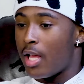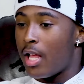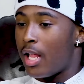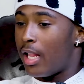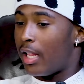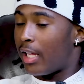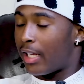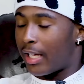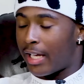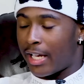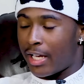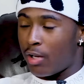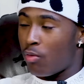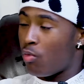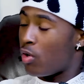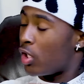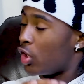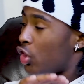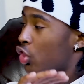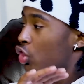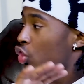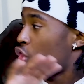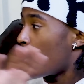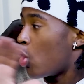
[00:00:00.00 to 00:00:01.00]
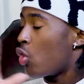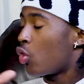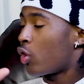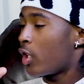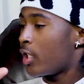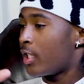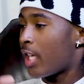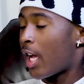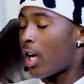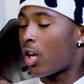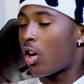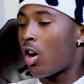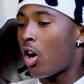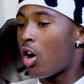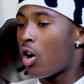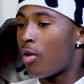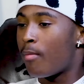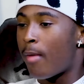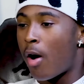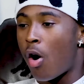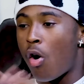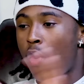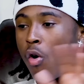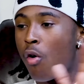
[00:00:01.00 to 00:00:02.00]
Like it was so crazy. I called
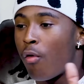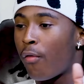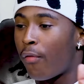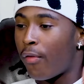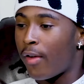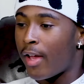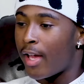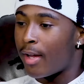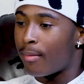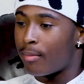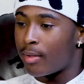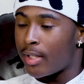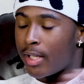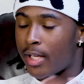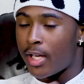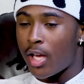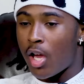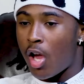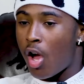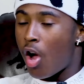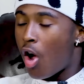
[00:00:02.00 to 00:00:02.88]
my whole family,